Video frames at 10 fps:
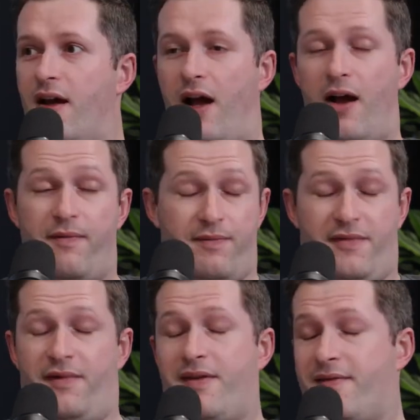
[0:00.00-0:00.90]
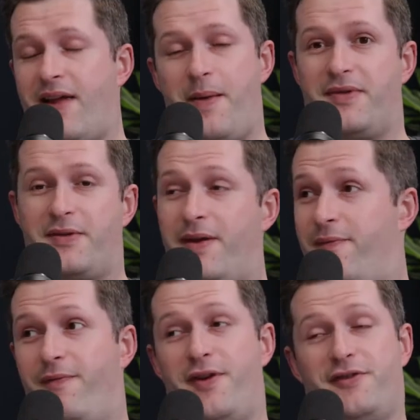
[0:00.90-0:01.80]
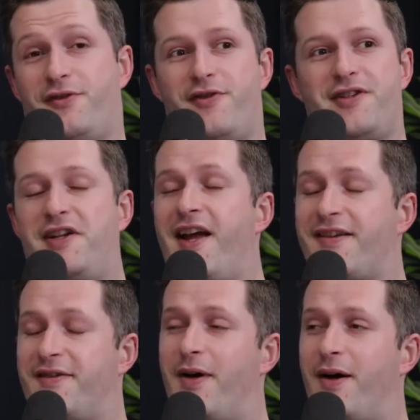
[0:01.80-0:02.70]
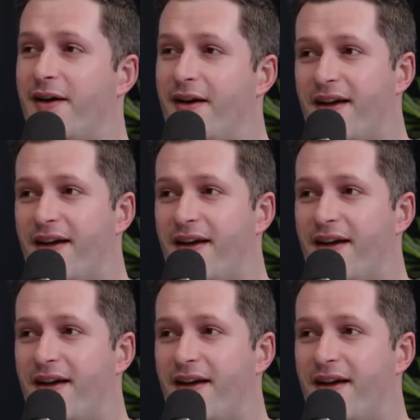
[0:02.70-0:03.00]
It happens to be versus 3CX as well.